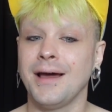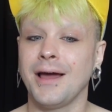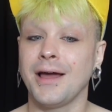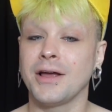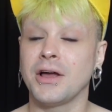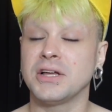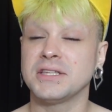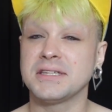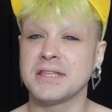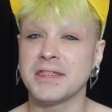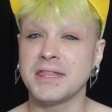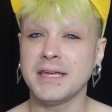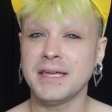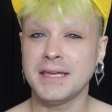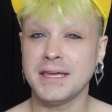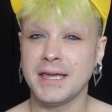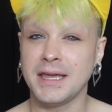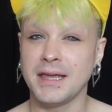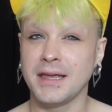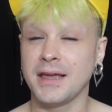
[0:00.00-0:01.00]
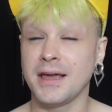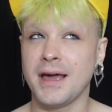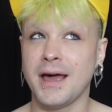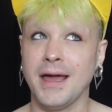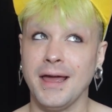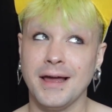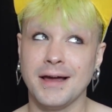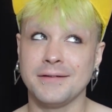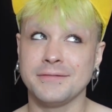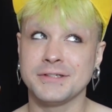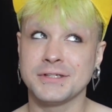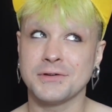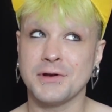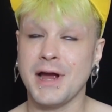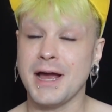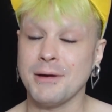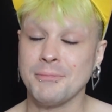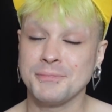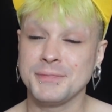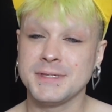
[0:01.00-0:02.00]
I got to thinking, I have
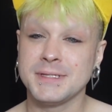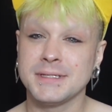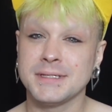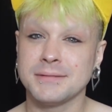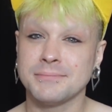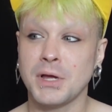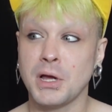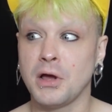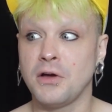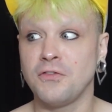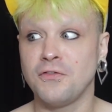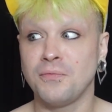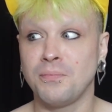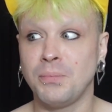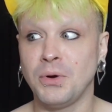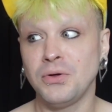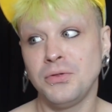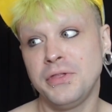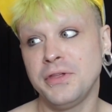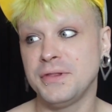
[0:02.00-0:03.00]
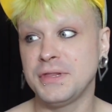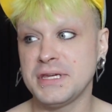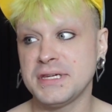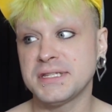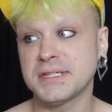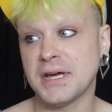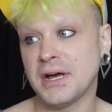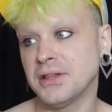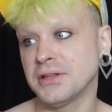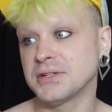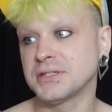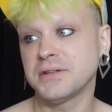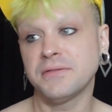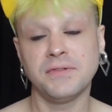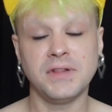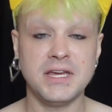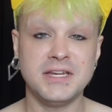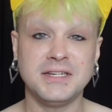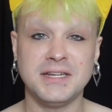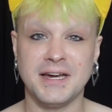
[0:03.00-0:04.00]
scraps of both of these colors
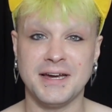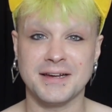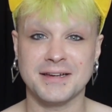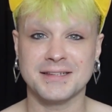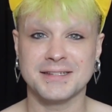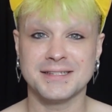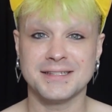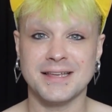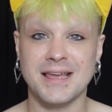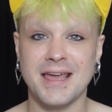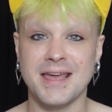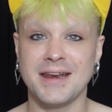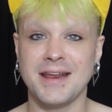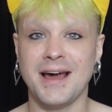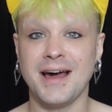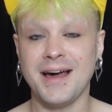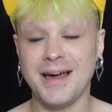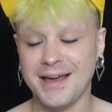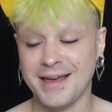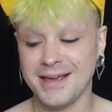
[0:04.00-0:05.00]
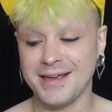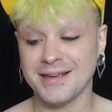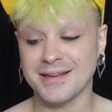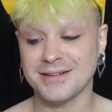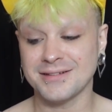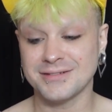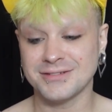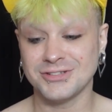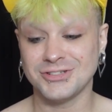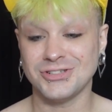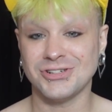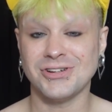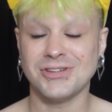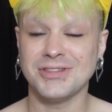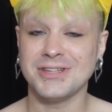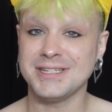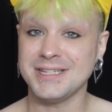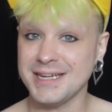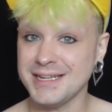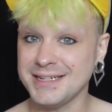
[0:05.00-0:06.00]
of latex, and I, during
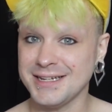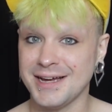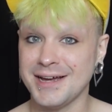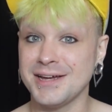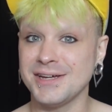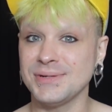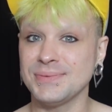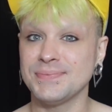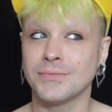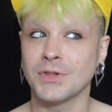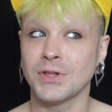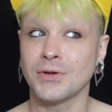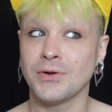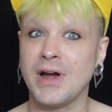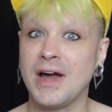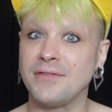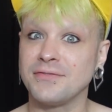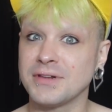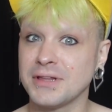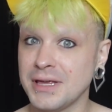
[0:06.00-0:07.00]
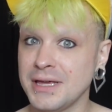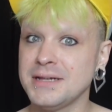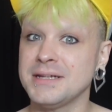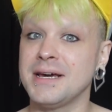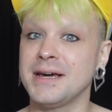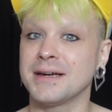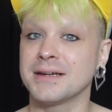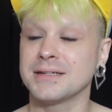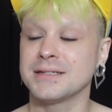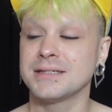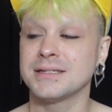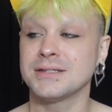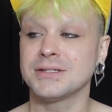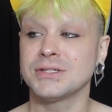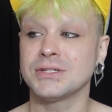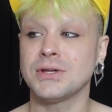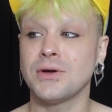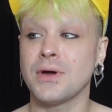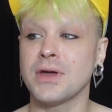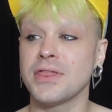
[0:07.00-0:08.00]
the daytime, craft latex.
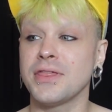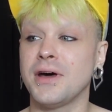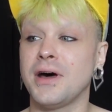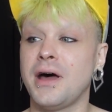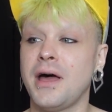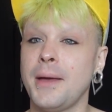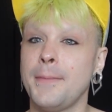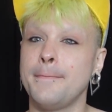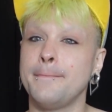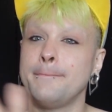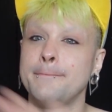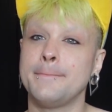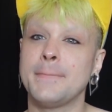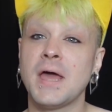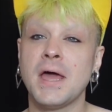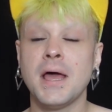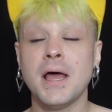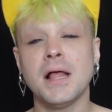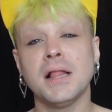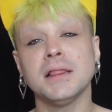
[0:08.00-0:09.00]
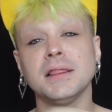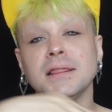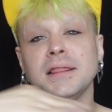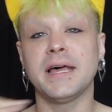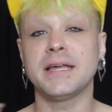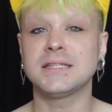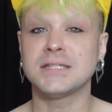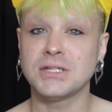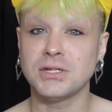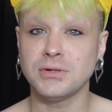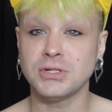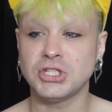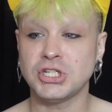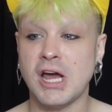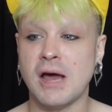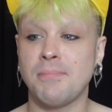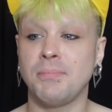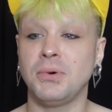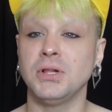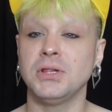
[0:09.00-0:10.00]
So I thought, let's do a
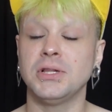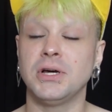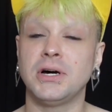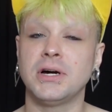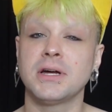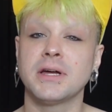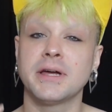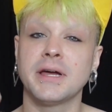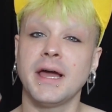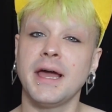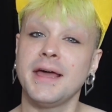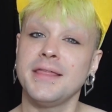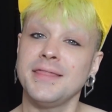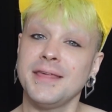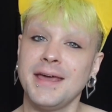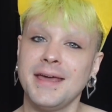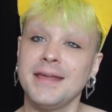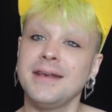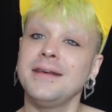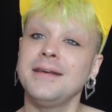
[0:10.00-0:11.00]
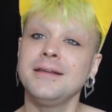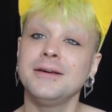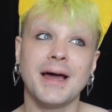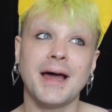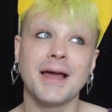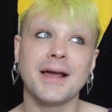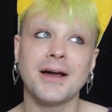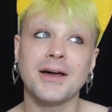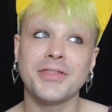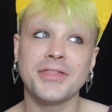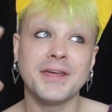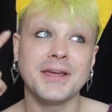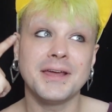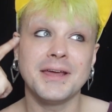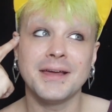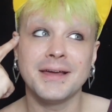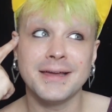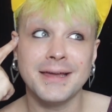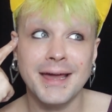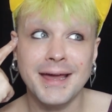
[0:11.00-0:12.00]
Chappell look. And then I got
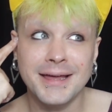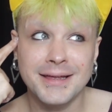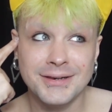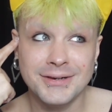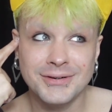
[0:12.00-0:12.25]
thinking again,